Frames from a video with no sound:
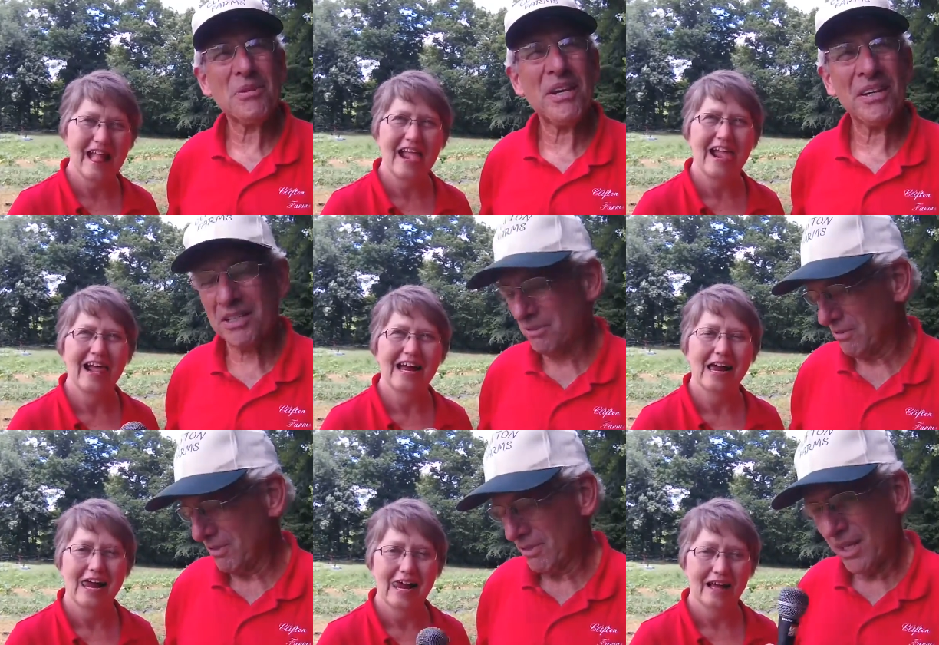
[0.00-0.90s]
Speaker 1: so kind of uh, close.
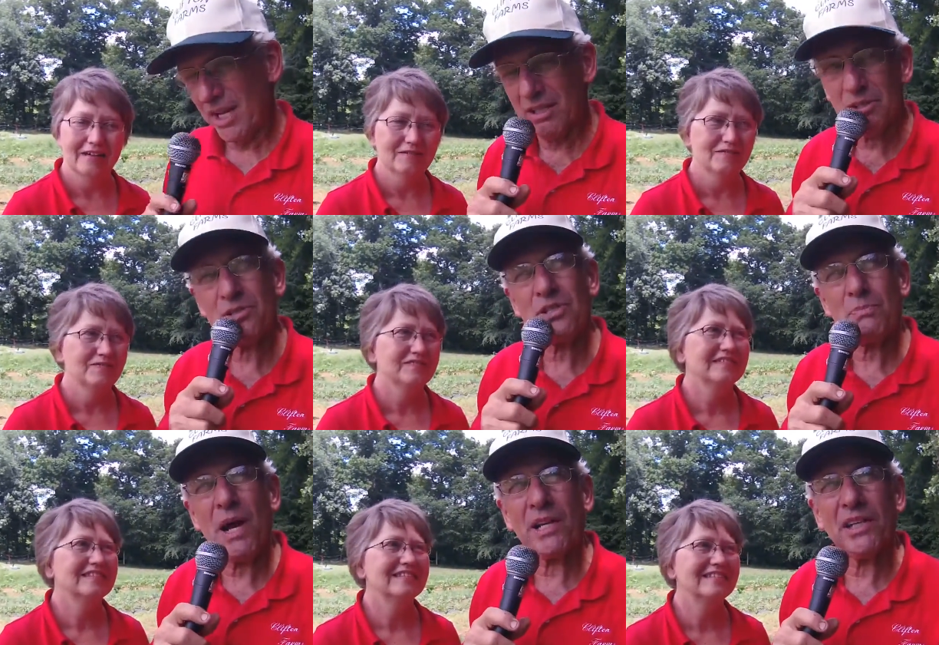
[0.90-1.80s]
How close does
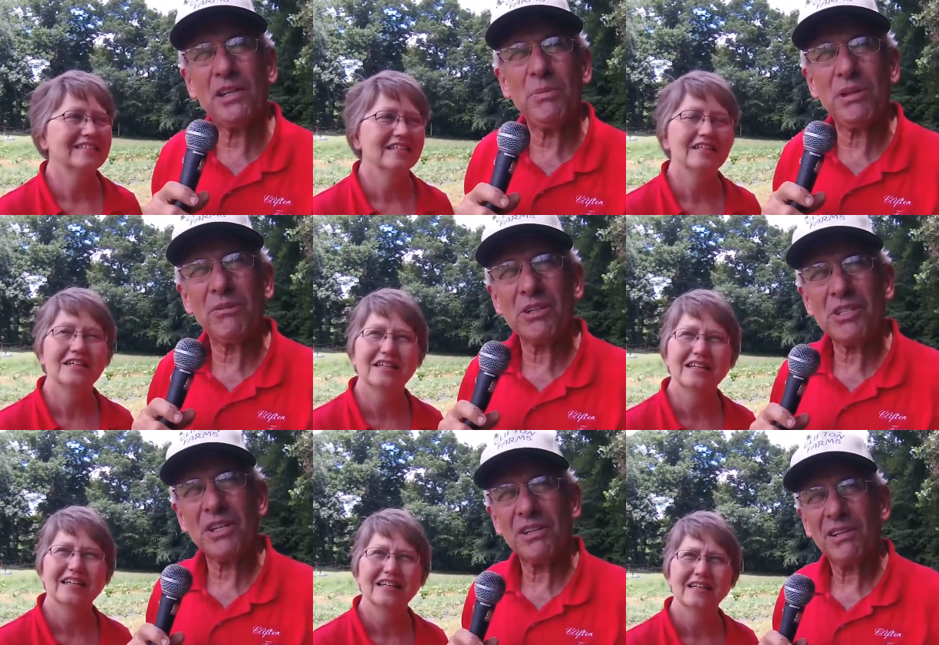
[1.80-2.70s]
Mike need to be,
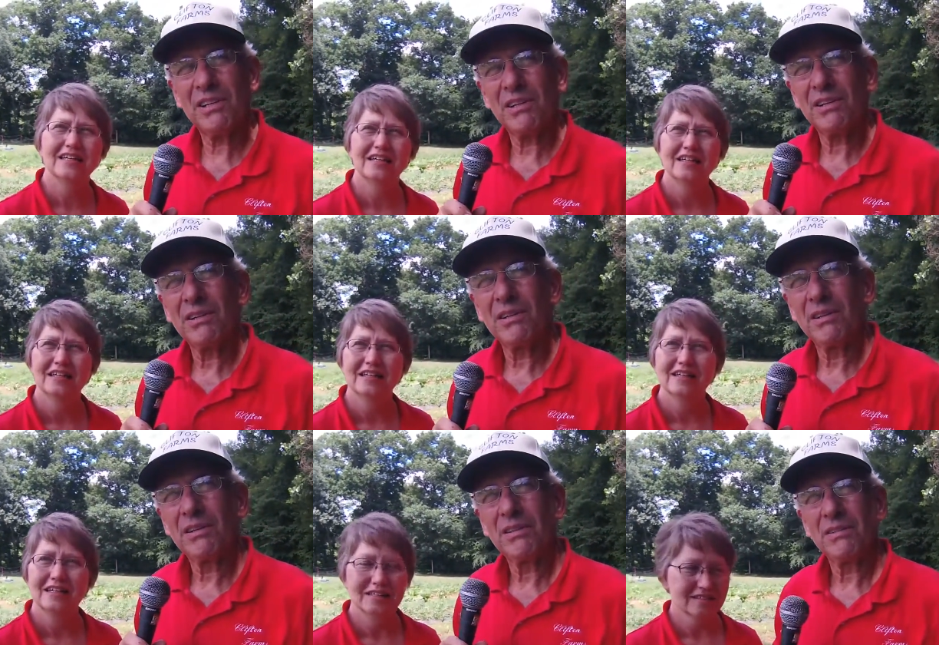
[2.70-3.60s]
Rusty? Uh, just kind of hold it
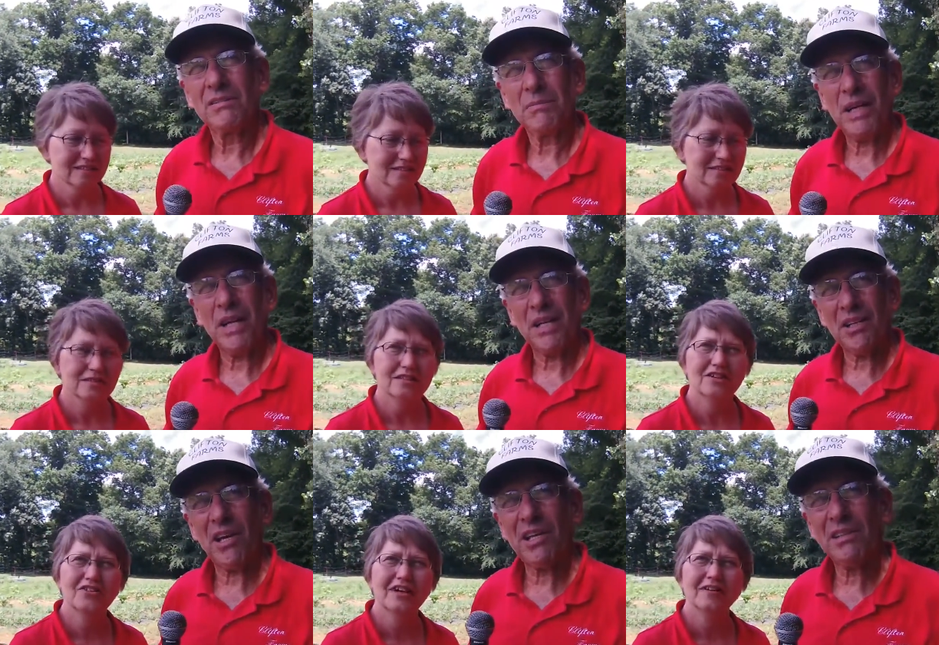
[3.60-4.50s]
down. You know, About like
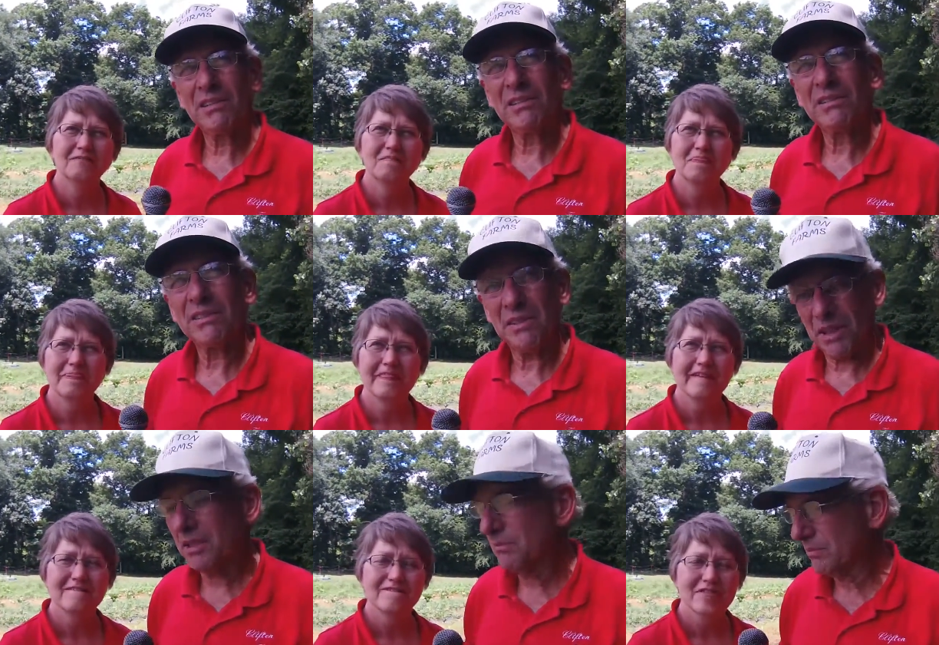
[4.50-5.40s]
that. Yeah, yeah.
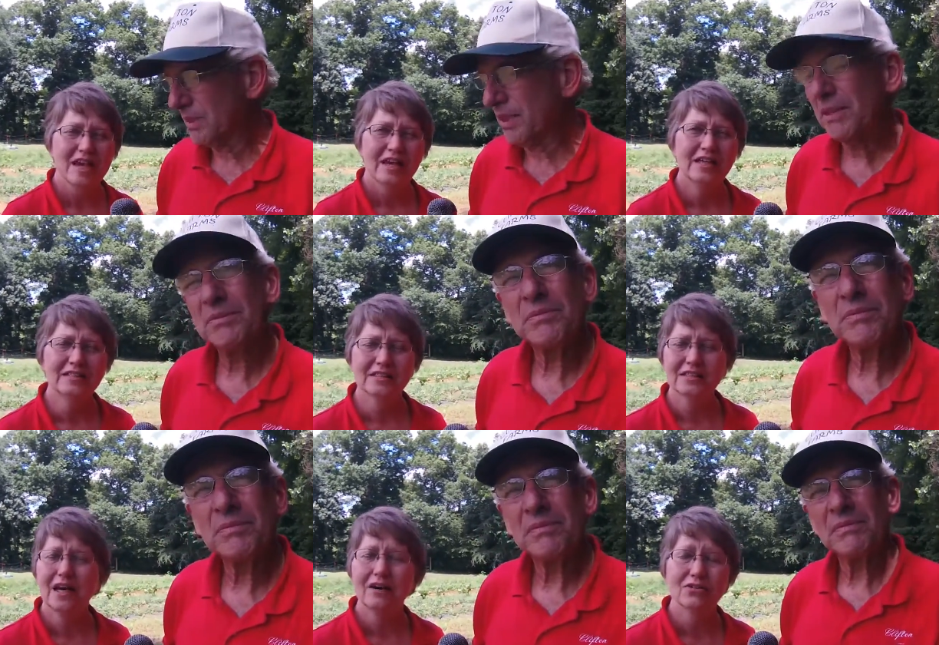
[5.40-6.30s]
okay. Fine, huh? He's the
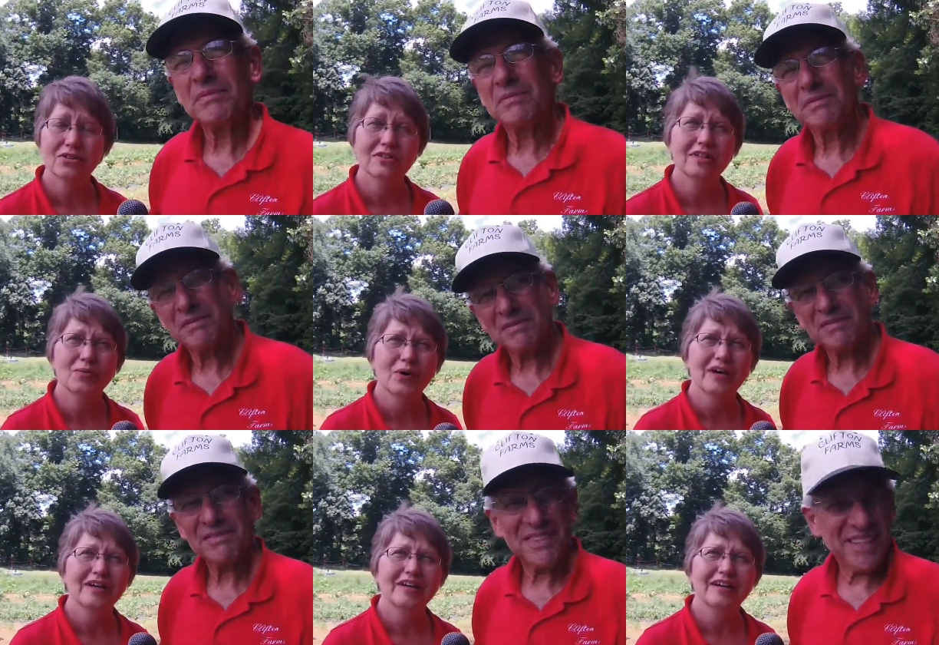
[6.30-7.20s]
Speaker 2: talker
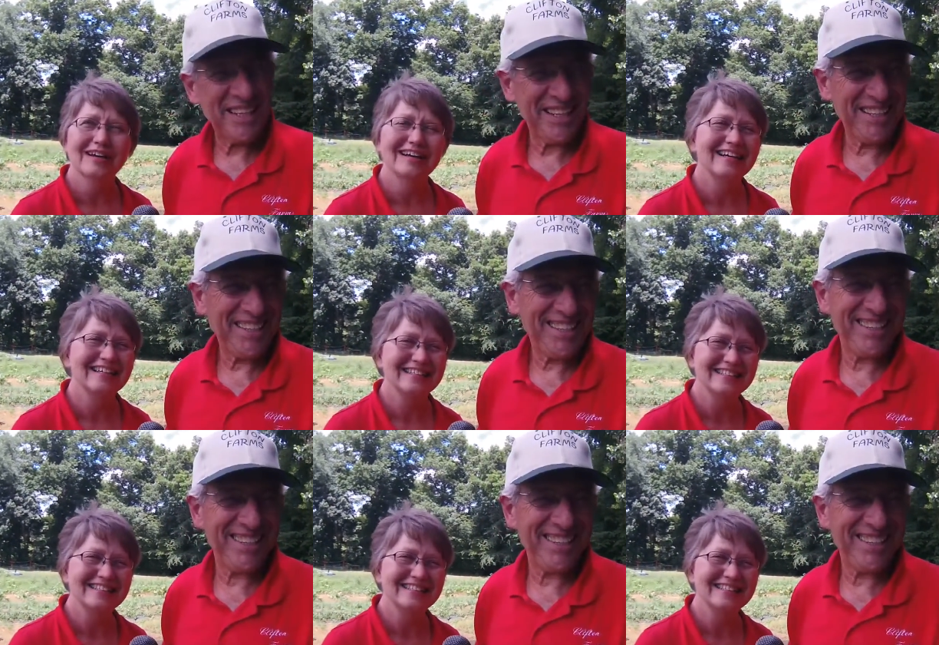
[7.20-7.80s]
anyway. Okay.